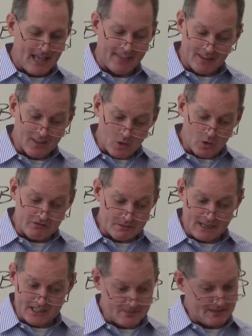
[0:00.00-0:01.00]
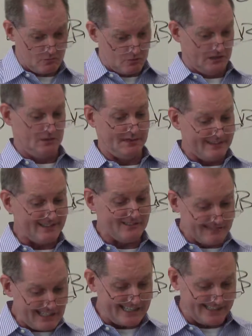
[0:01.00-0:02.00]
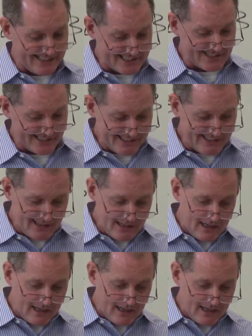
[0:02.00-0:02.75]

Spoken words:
And then the Lord replied to me, well, you know what? They're right, actually.